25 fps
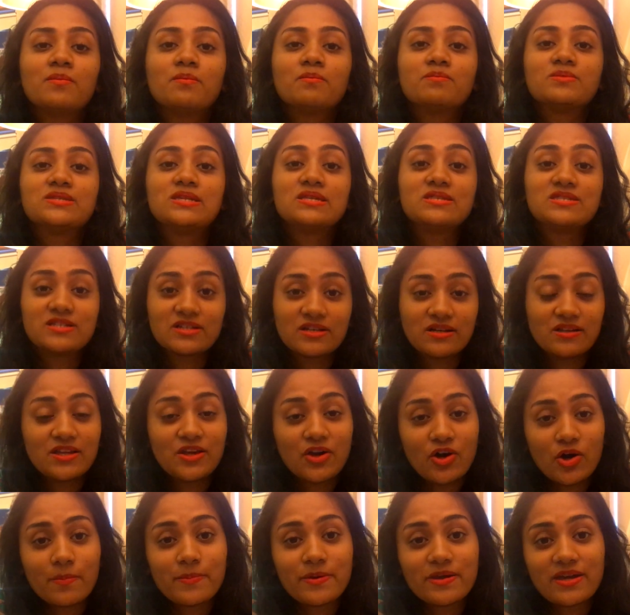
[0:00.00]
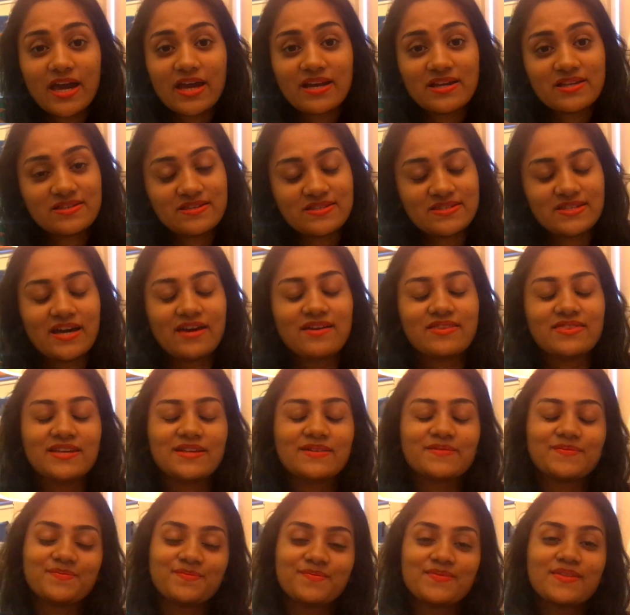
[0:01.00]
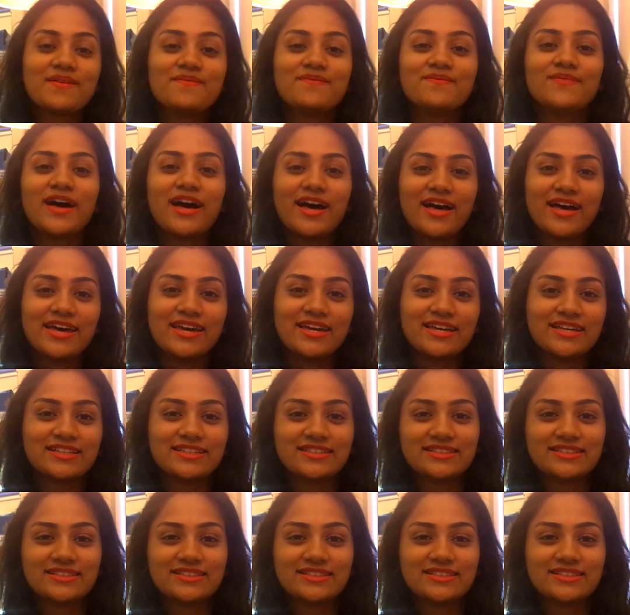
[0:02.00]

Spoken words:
sincerely hope you get into Ziauddin. Bye.